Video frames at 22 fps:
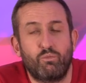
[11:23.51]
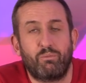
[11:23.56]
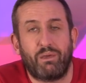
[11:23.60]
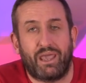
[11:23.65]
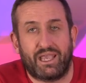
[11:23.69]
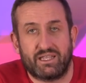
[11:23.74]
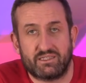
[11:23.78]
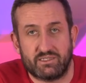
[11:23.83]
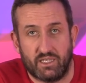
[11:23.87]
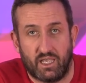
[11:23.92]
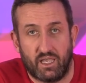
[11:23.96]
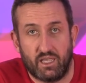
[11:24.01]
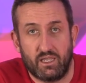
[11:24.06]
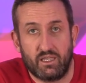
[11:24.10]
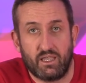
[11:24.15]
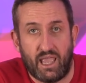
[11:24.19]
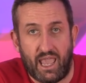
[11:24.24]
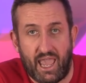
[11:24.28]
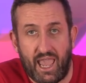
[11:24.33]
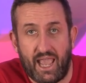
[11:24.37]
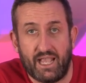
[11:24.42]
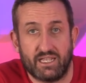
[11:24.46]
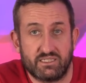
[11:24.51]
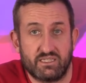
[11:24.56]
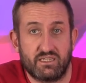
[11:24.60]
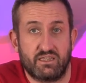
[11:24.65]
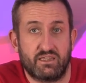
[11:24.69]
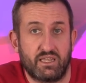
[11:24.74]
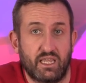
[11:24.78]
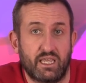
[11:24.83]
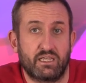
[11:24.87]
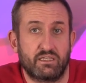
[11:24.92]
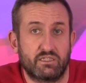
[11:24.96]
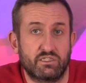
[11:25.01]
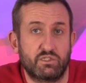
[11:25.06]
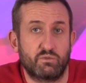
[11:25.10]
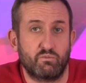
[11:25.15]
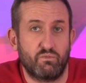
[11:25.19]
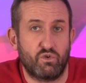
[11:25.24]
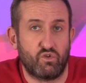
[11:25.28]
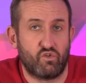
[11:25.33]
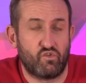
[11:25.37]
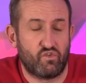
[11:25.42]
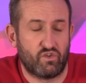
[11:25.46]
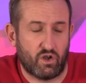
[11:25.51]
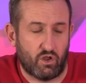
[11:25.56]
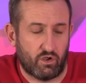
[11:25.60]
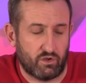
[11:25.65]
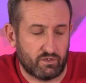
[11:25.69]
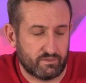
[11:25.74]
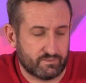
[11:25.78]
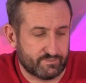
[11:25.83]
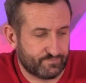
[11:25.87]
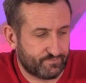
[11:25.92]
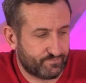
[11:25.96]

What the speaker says: better as things move along.